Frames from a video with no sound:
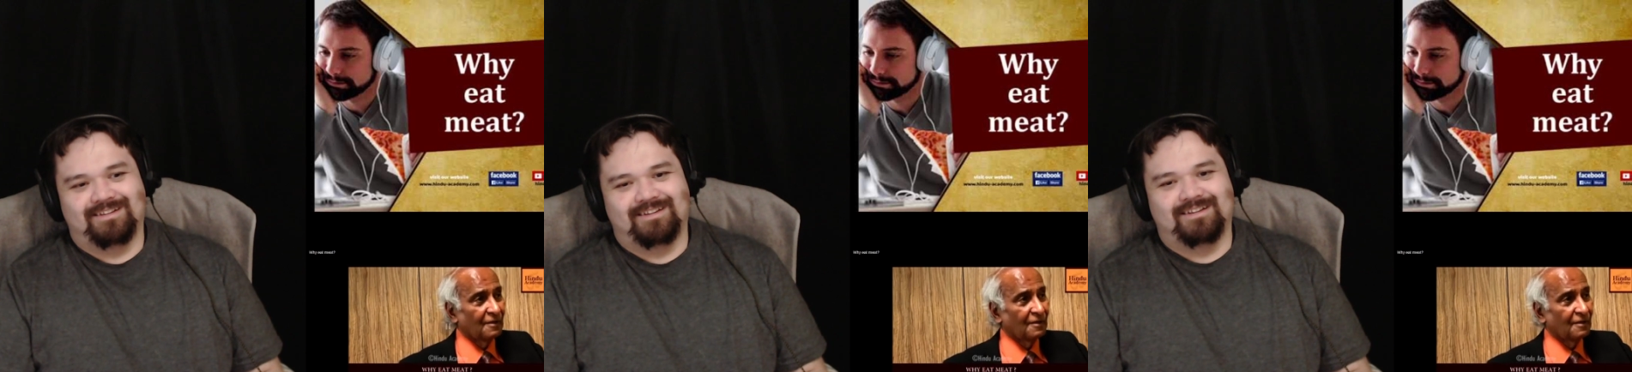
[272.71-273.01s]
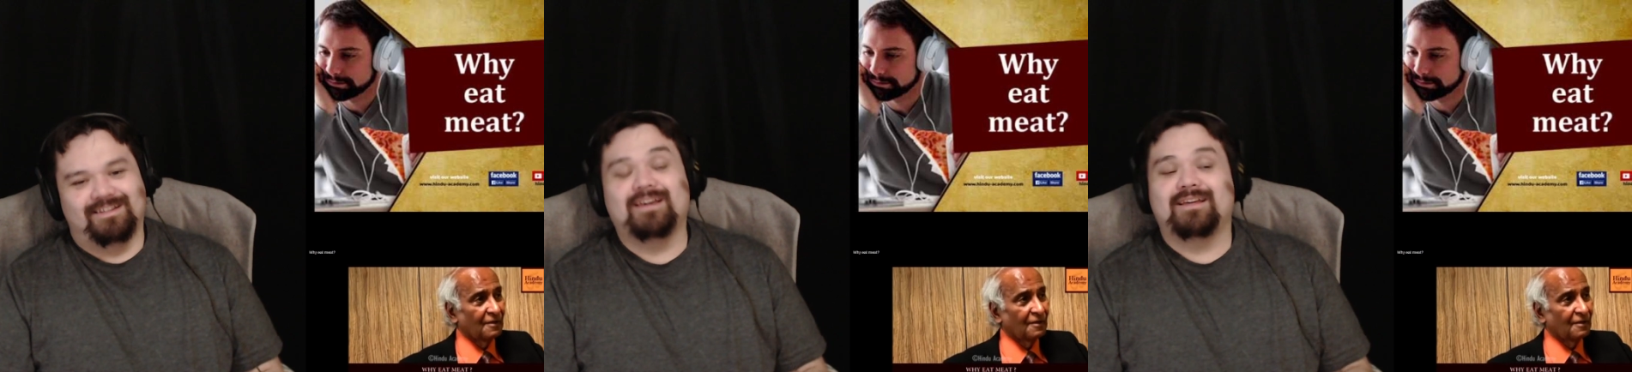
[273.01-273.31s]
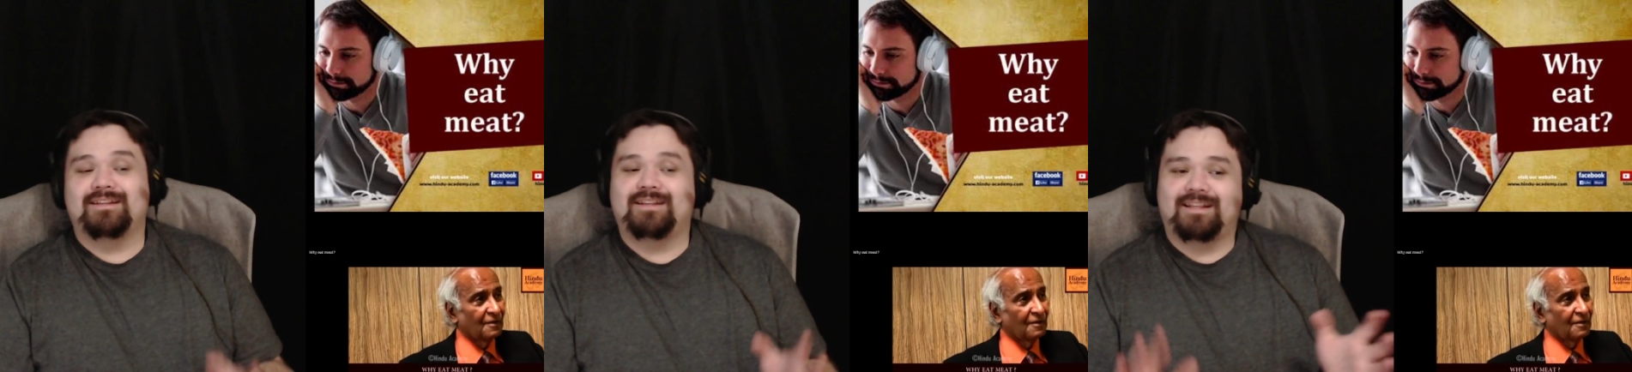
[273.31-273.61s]
Speaker 1: Yeah, and
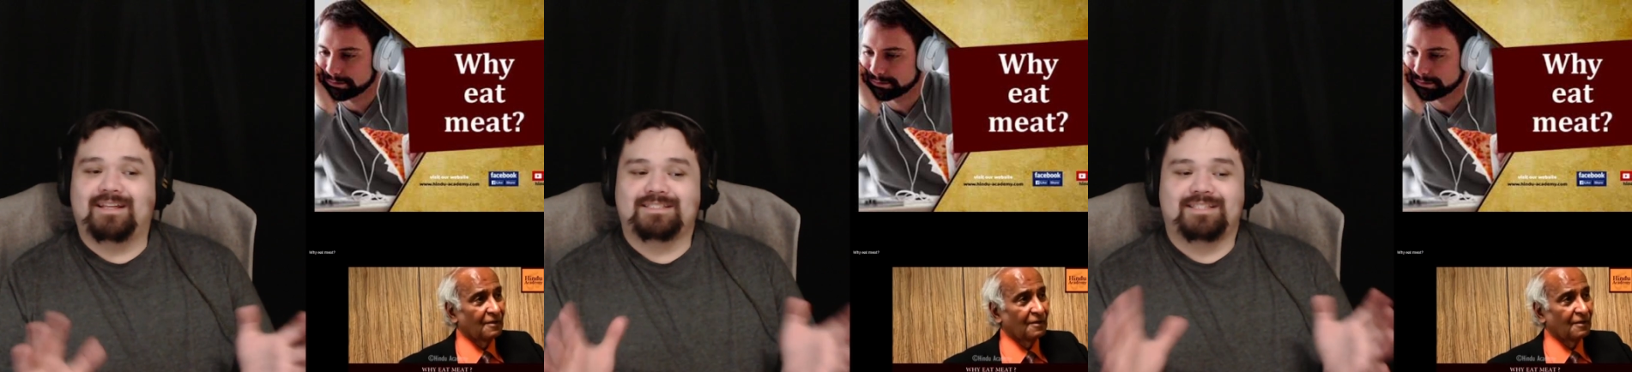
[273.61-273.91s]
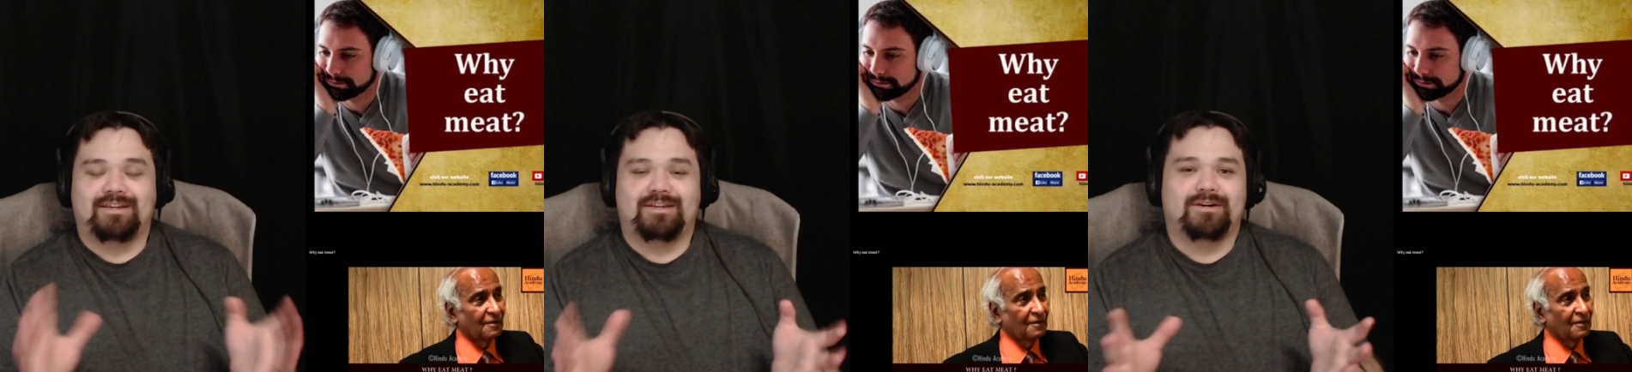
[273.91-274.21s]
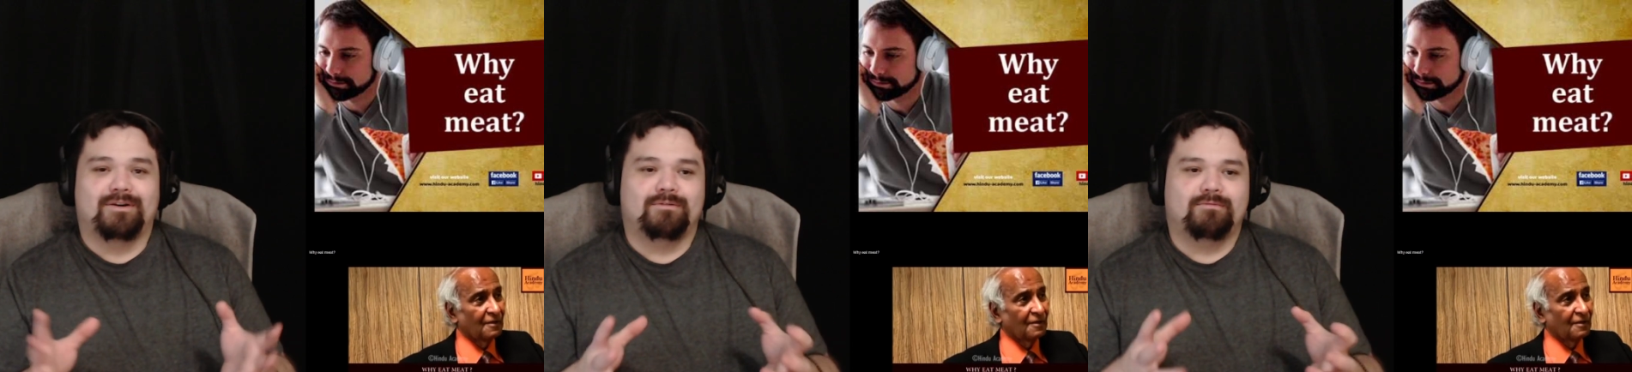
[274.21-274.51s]
that's the thing. You know,
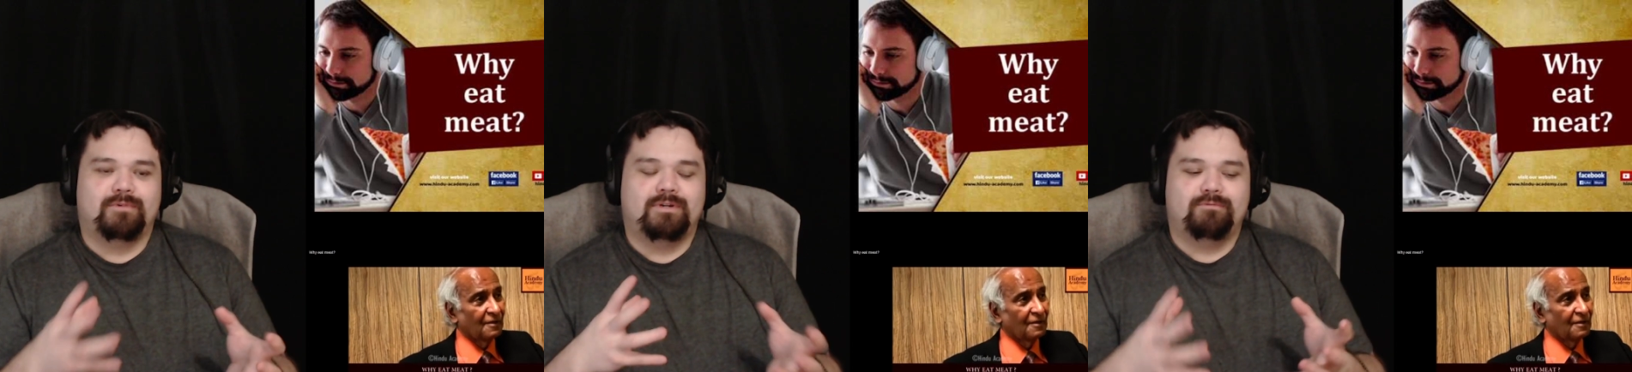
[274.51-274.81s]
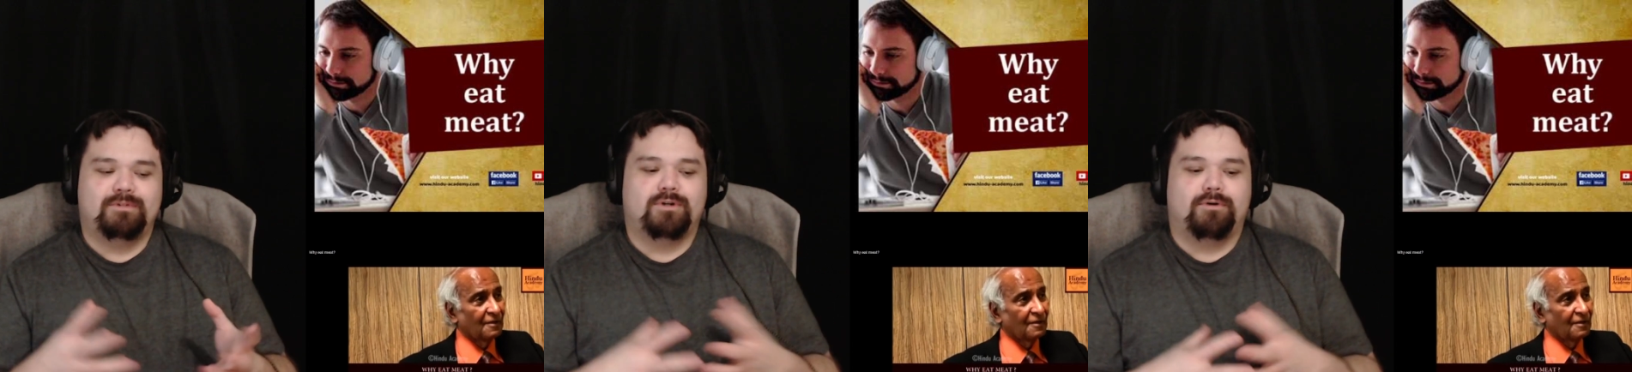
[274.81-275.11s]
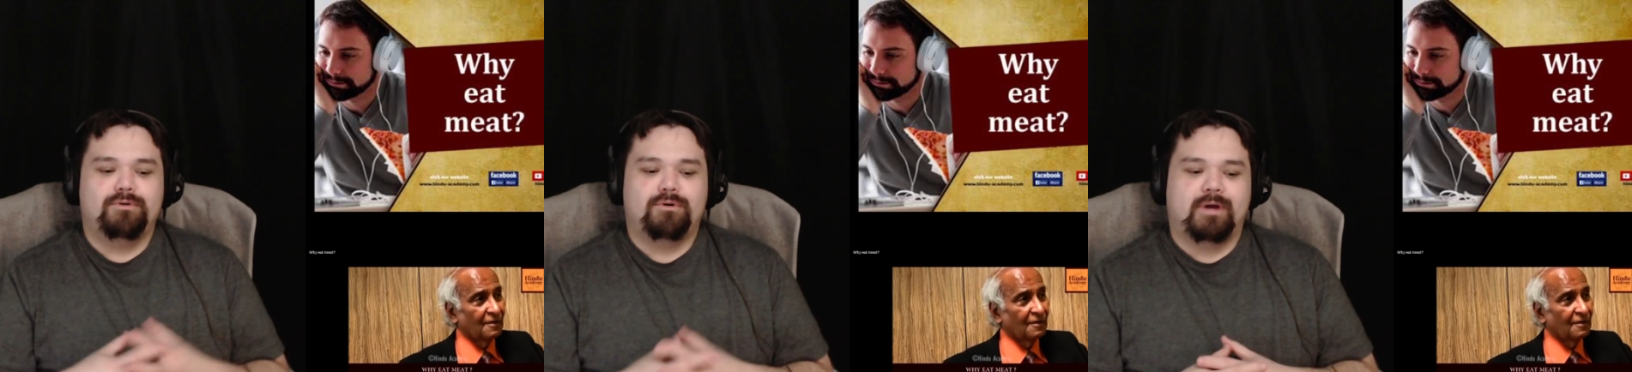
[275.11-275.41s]
we we don't know
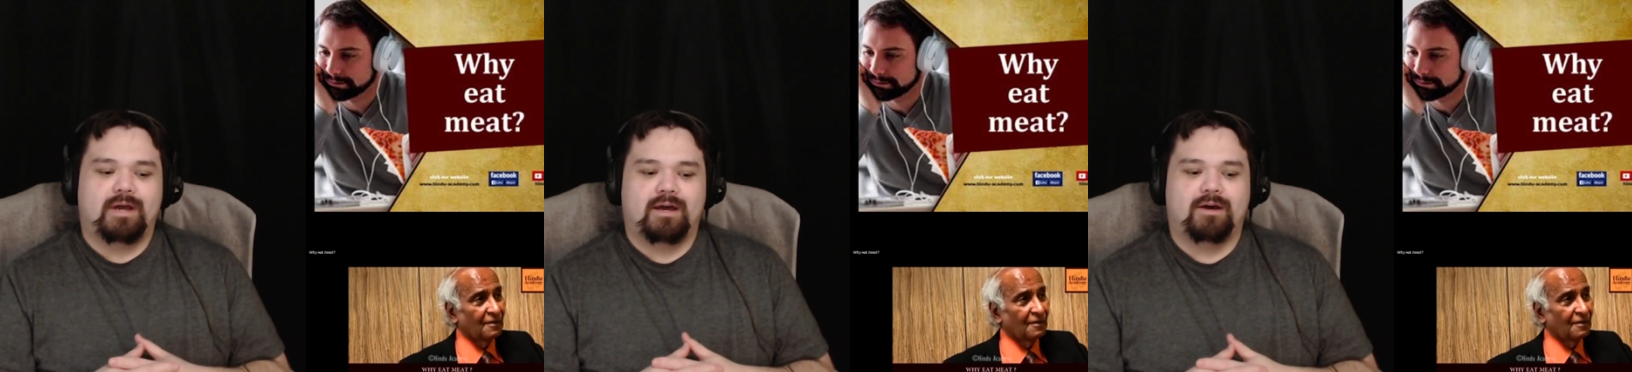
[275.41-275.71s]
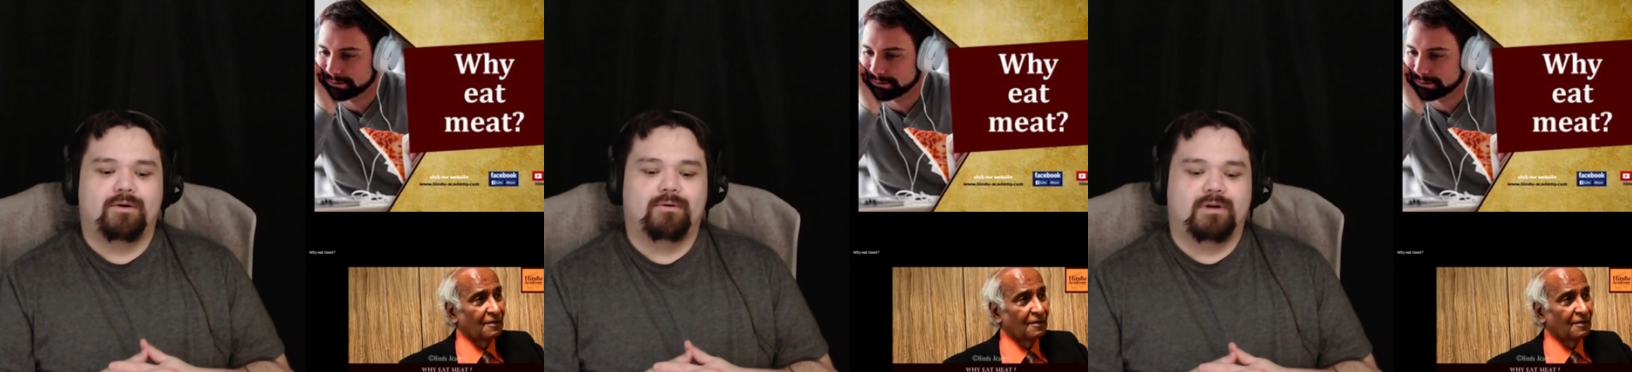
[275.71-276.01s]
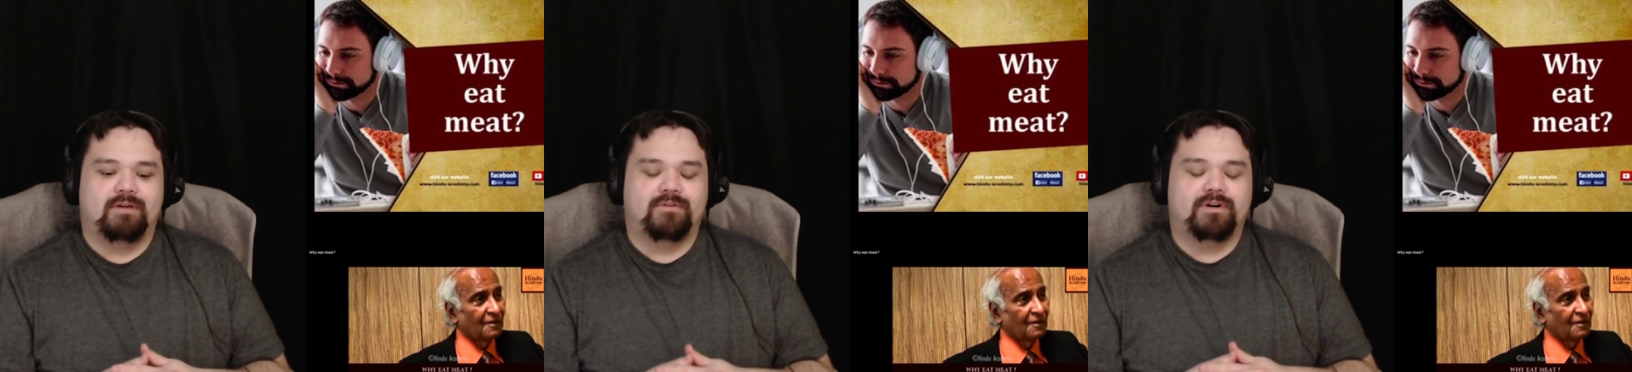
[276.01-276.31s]
how. I've
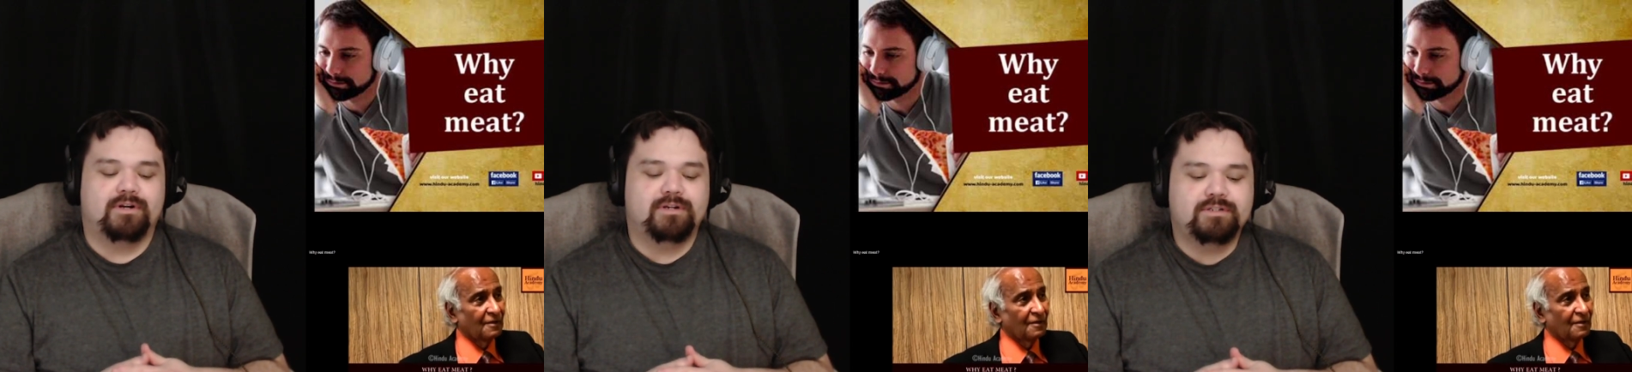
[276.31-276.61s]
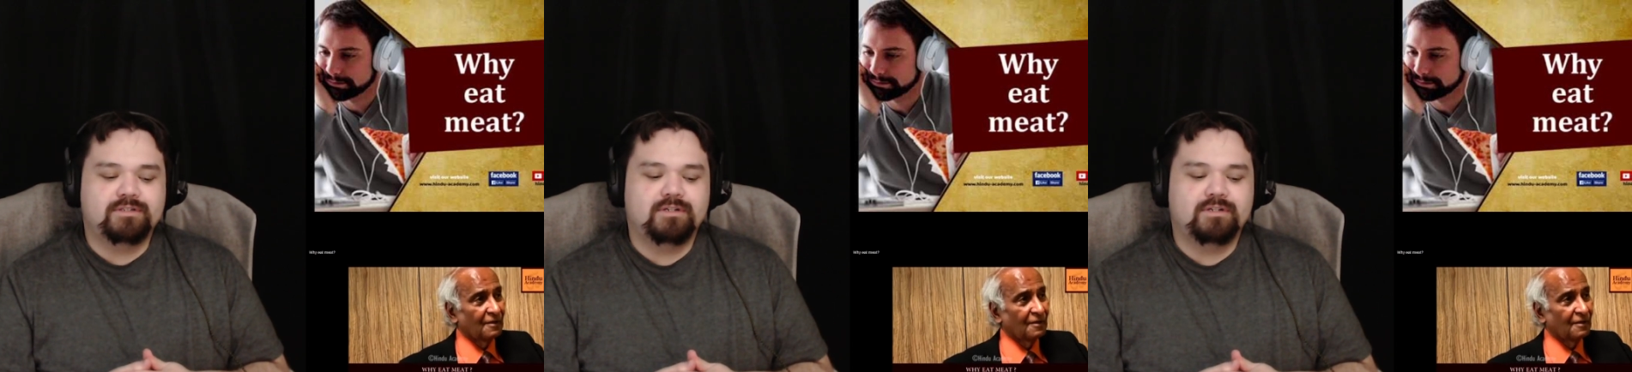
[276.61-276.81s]
heard